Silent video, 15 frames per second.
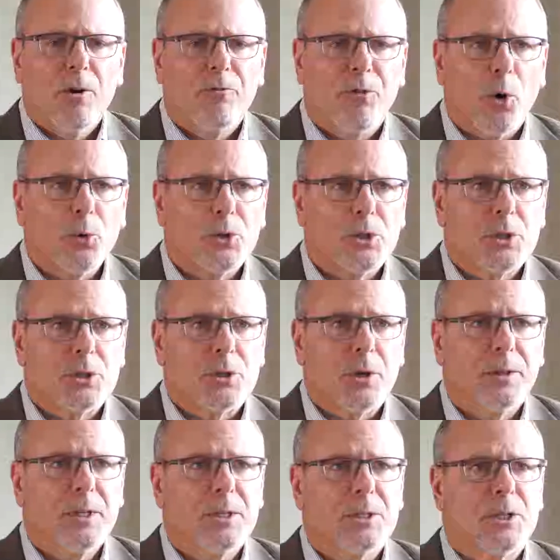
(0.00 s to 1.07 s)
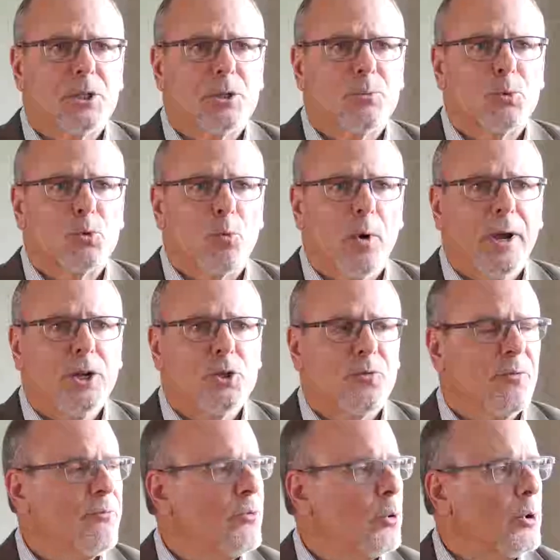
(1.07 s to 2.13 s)
Voltages on these systems range
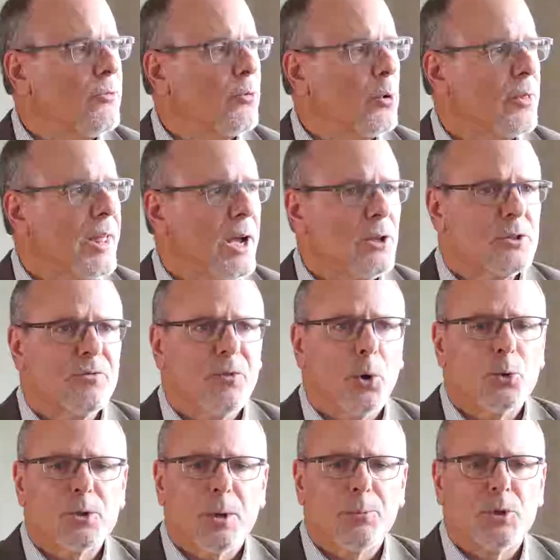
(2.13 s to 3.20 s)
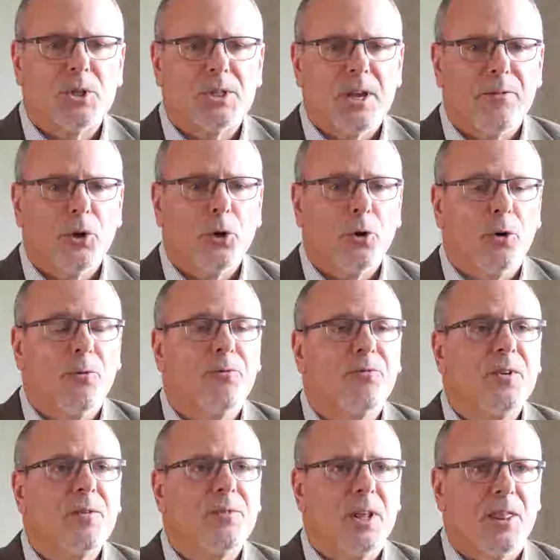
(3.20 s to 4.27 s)
from 44,000 volts up to
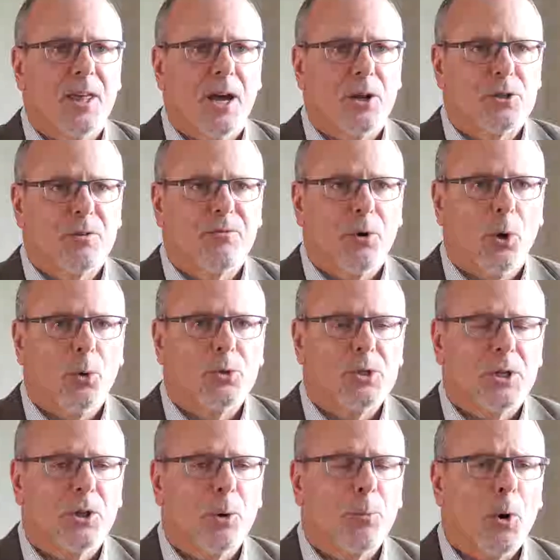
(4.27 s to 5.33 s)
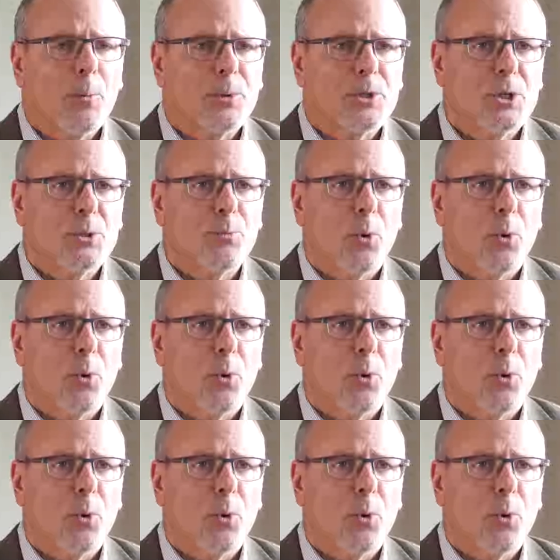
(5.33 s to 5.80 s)
750,000 volts, and their purpose is